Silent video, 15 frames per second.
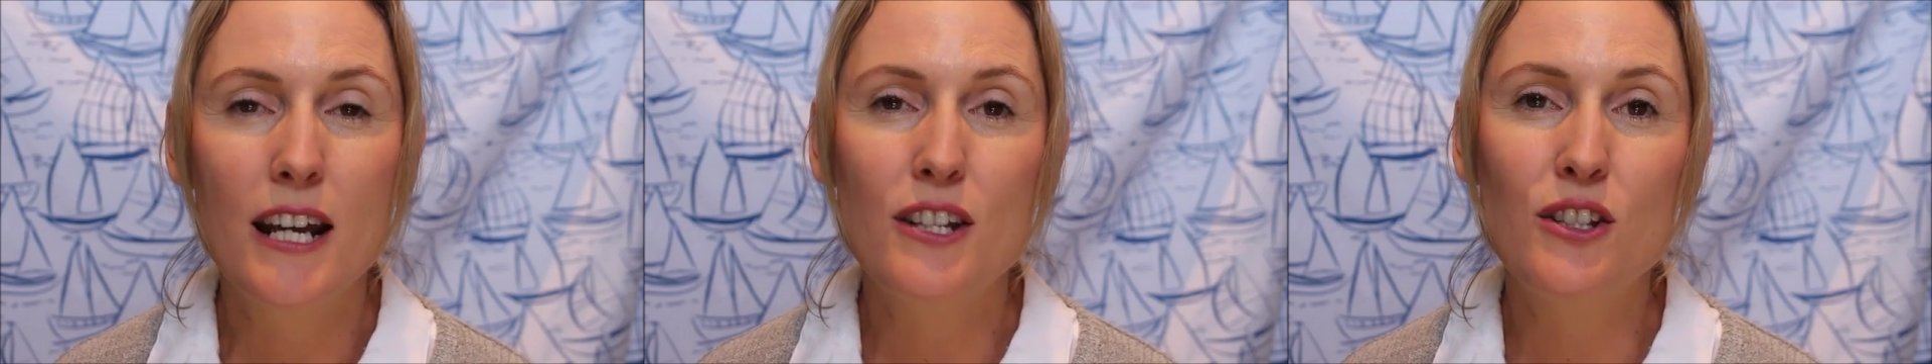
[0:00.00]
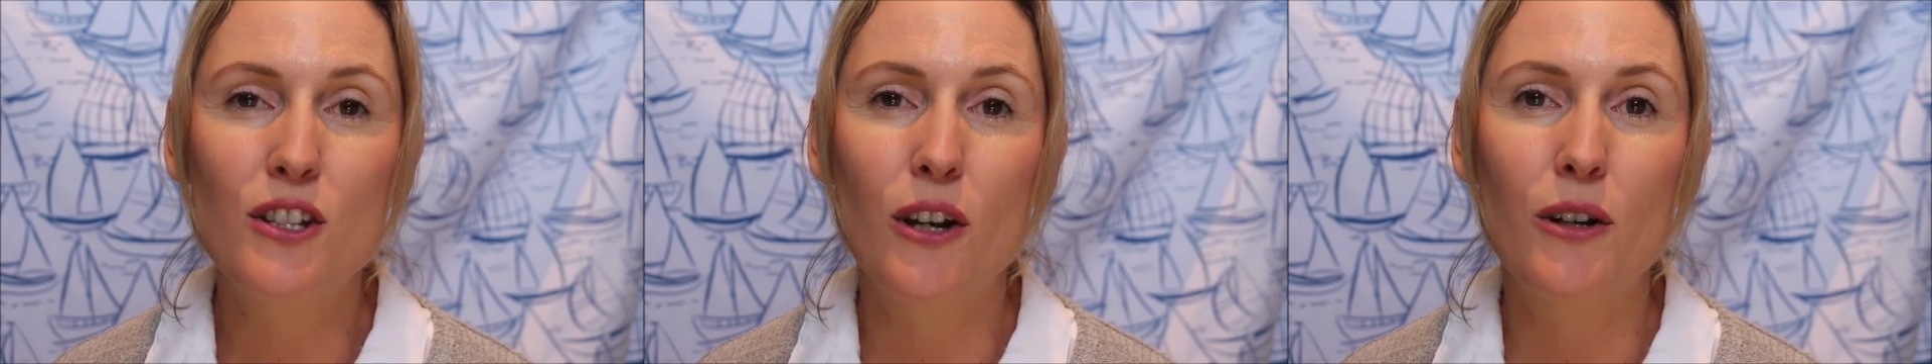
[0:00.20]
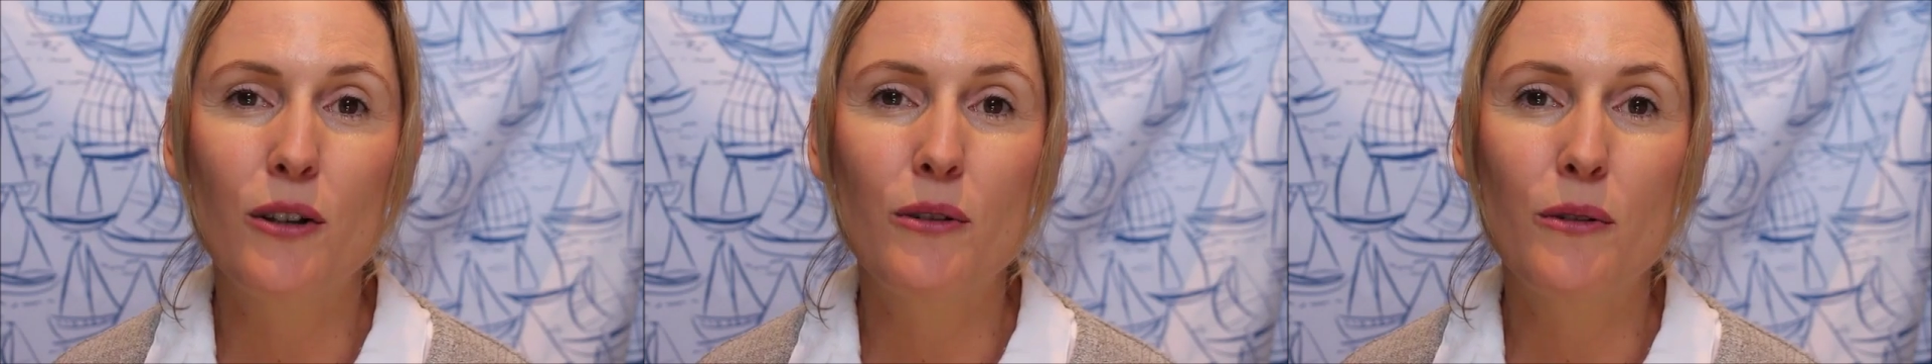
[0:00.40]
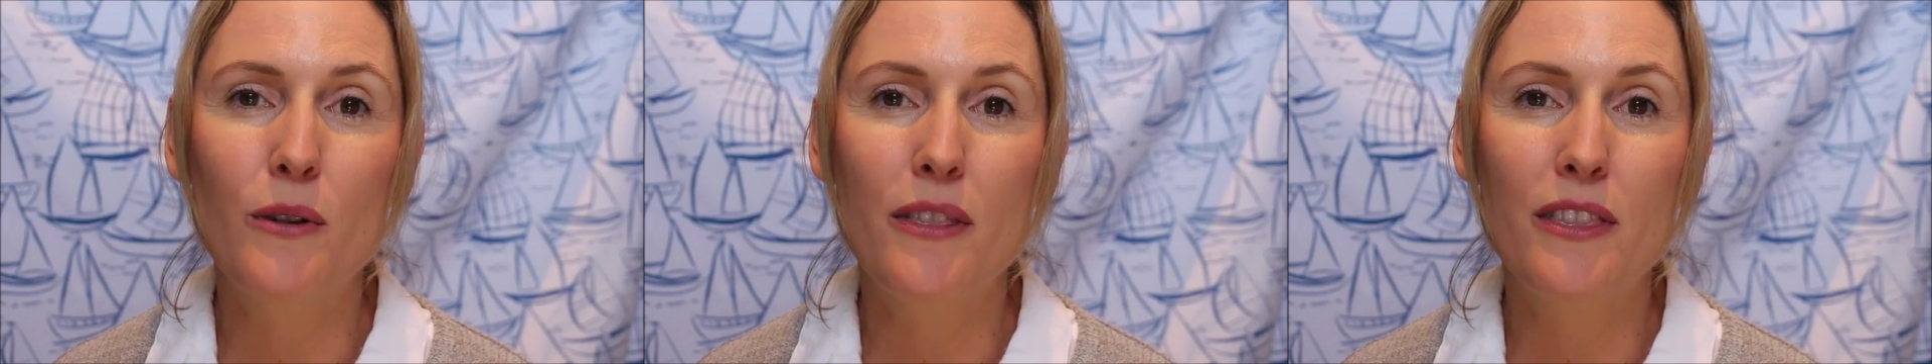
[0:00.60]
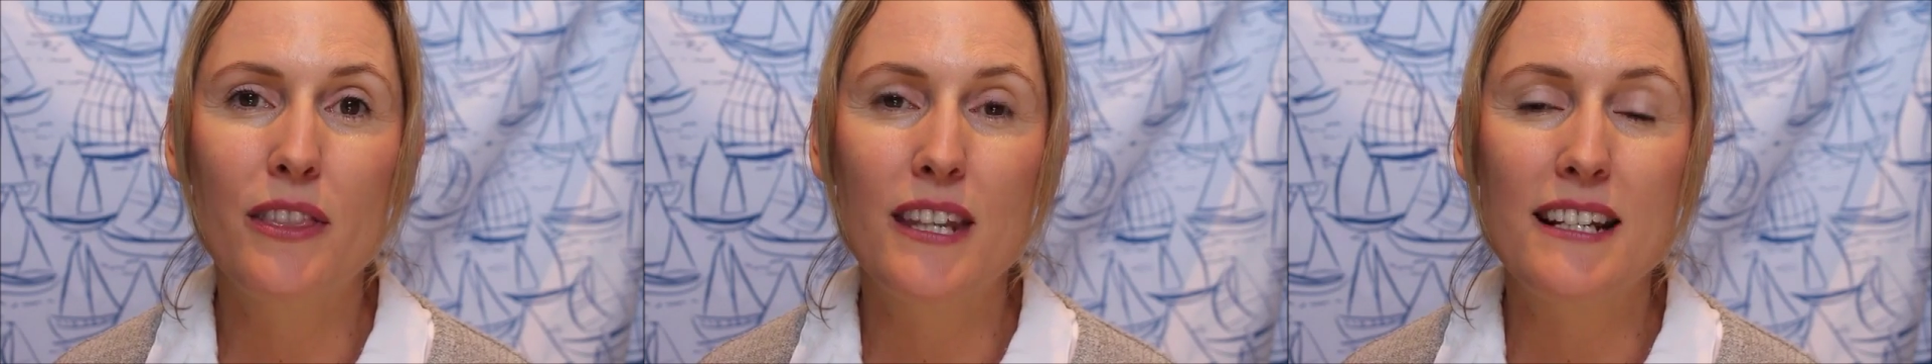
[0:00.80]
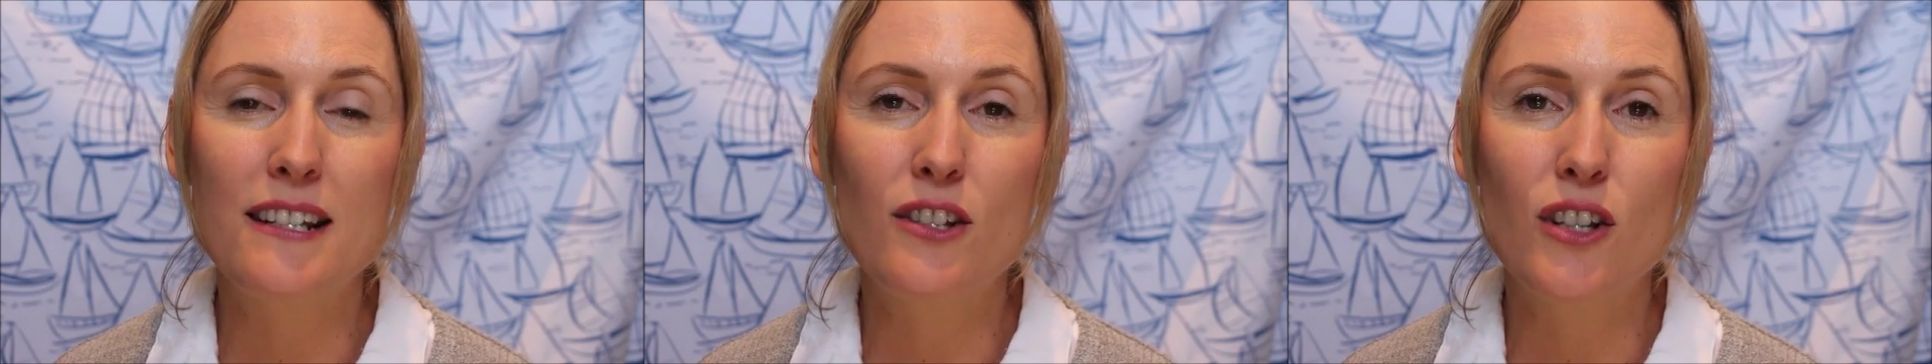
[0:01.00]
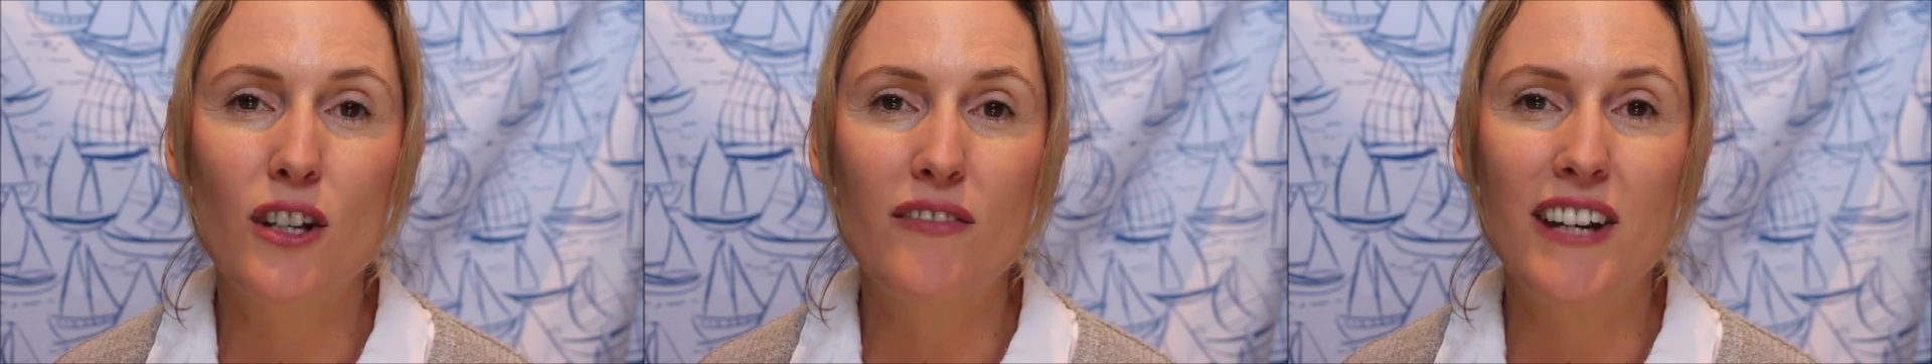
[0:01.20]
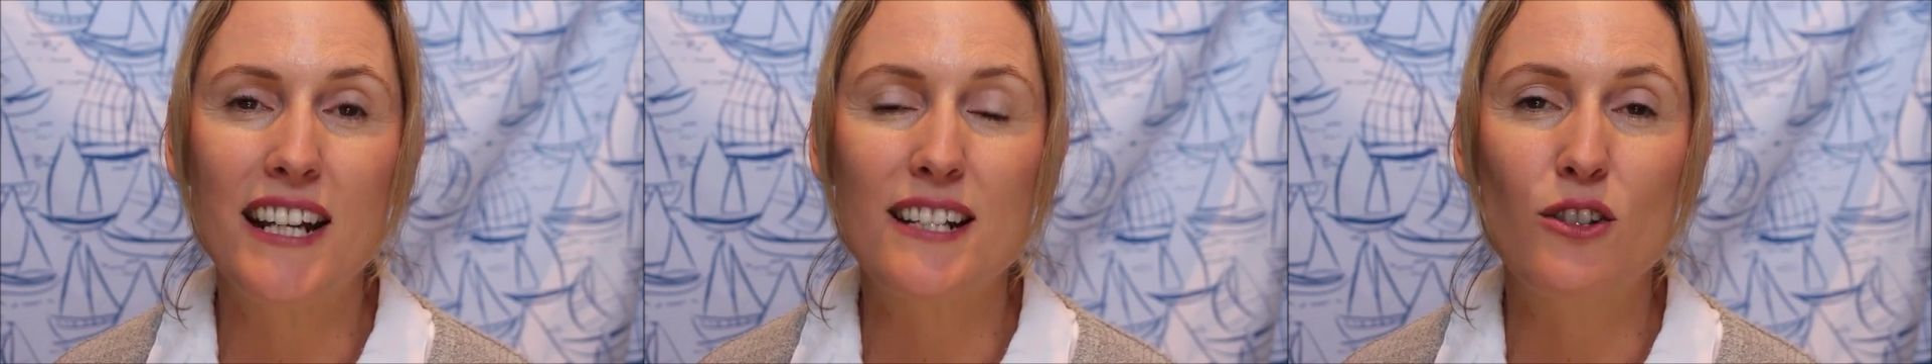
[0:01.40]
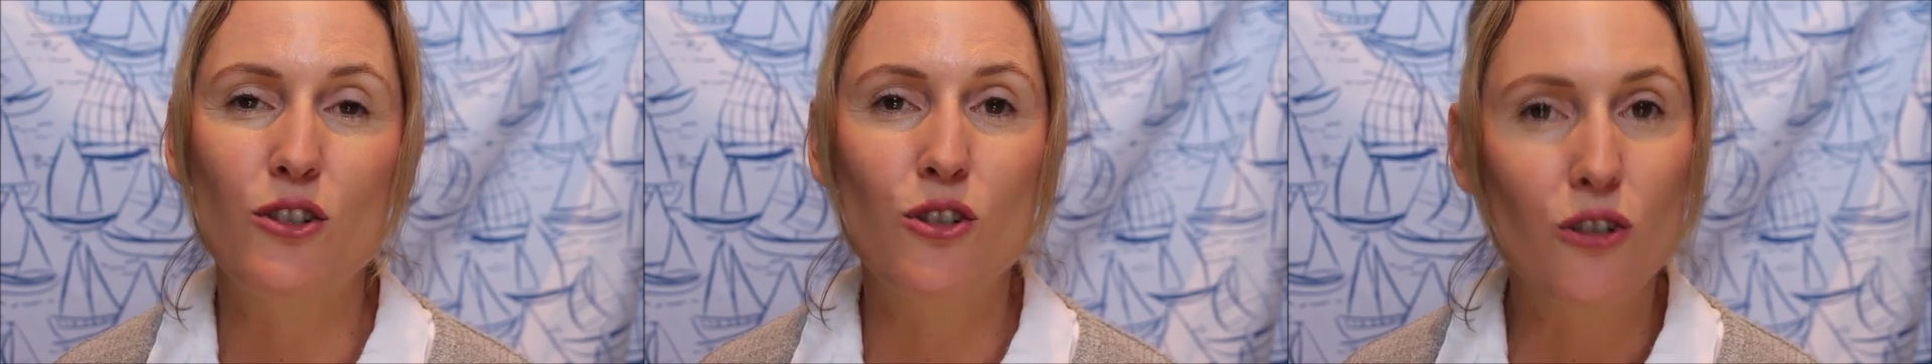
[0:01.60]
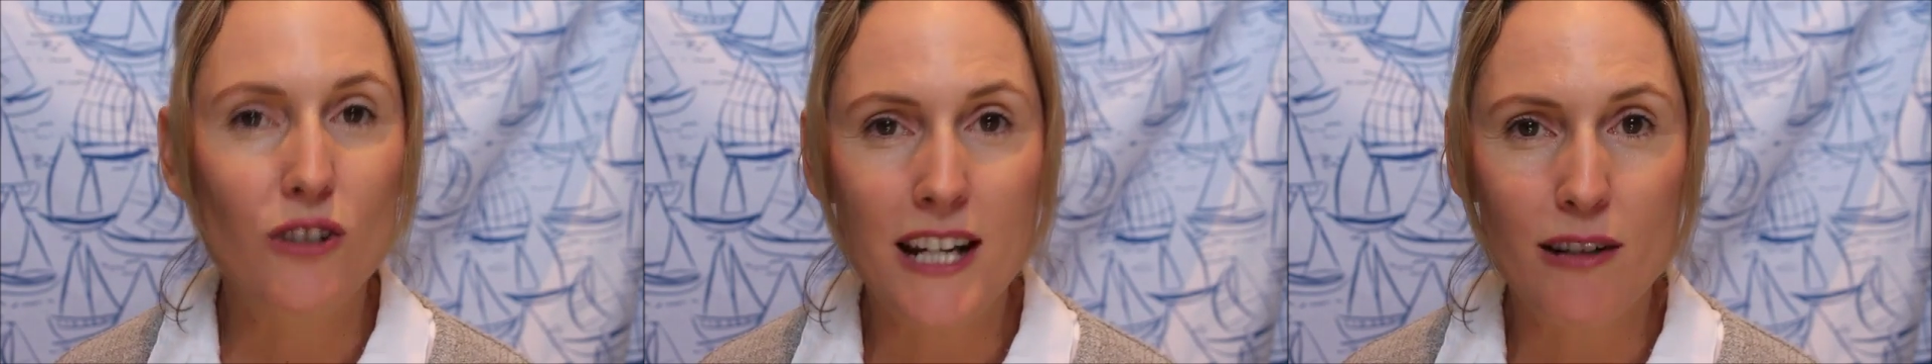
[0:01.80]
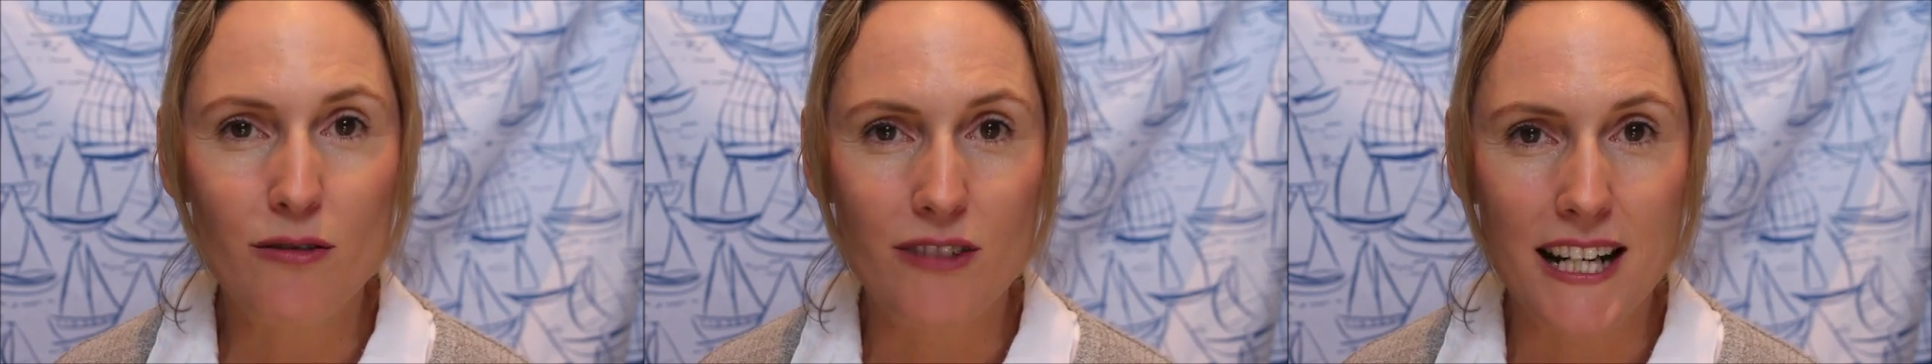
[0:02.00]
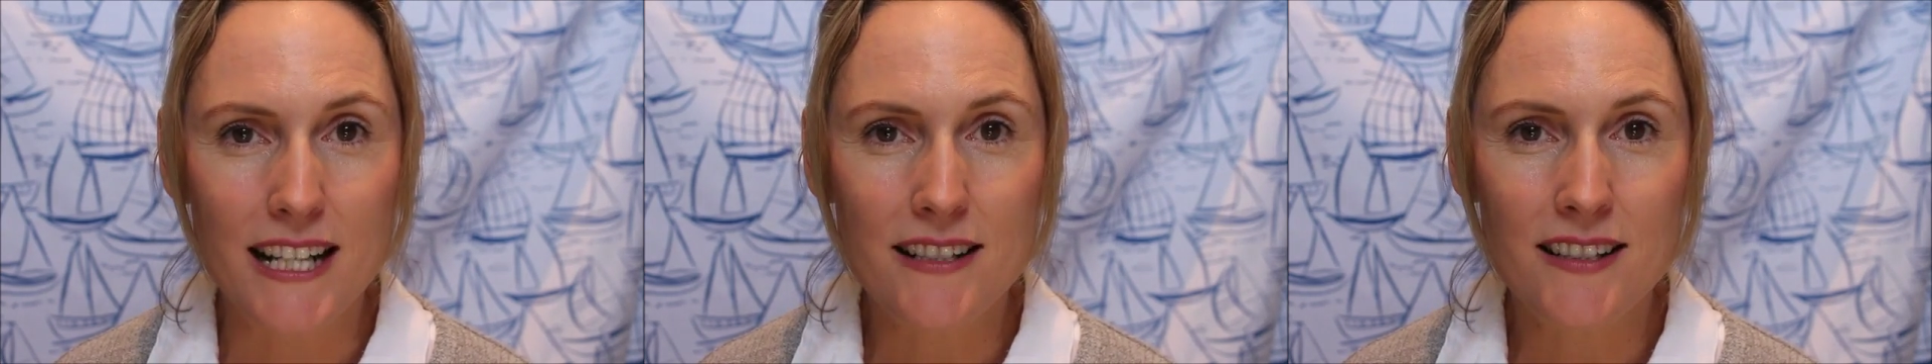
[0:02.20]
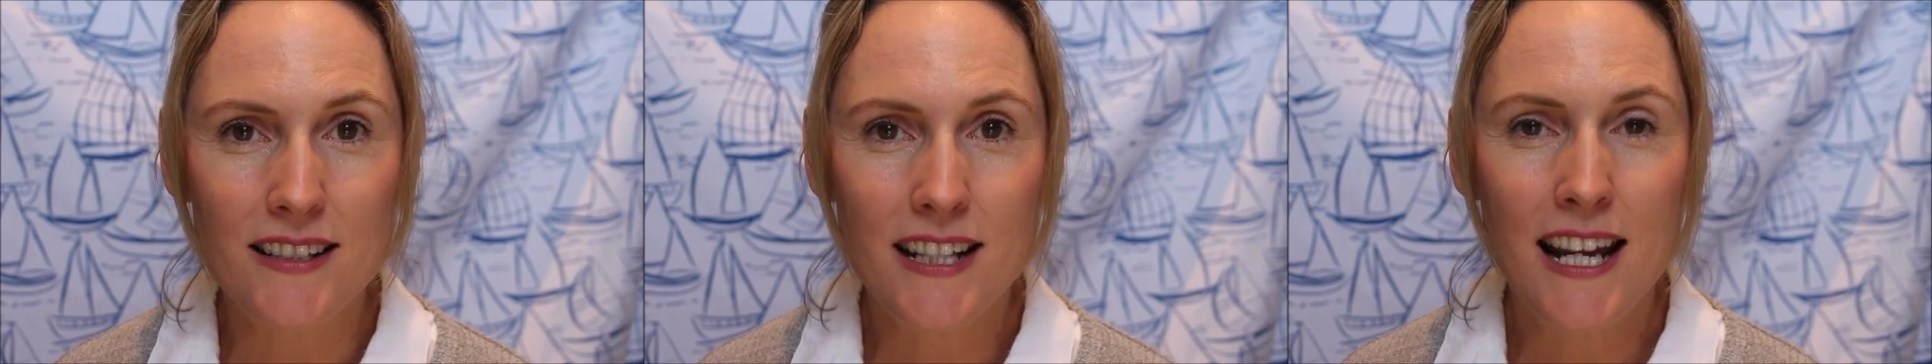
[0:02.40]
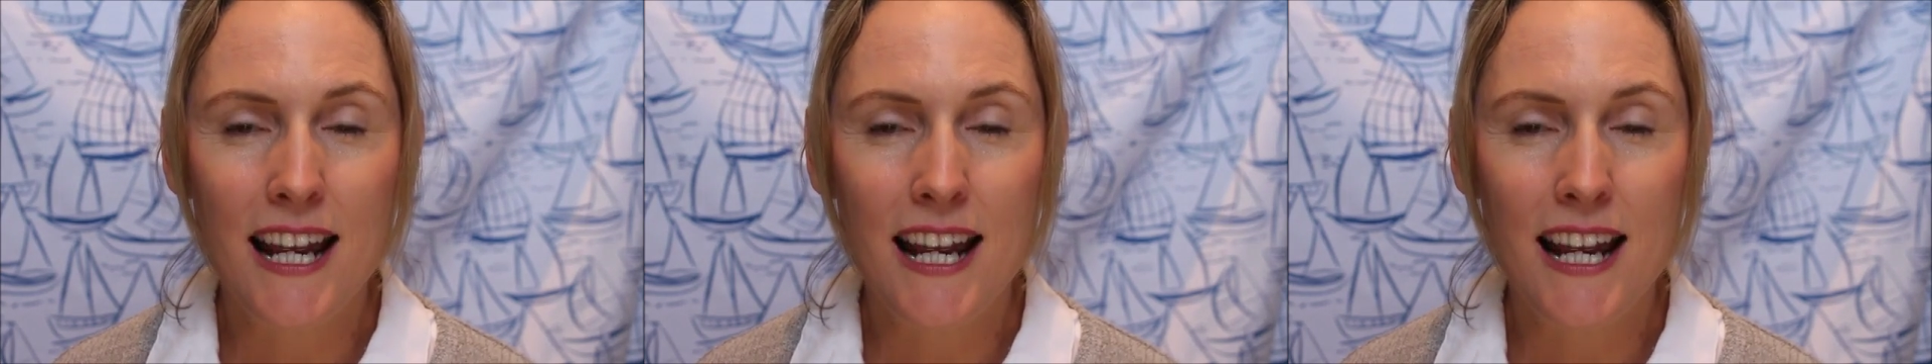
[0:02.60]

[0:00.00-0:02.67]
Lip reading: So these surveys do get read.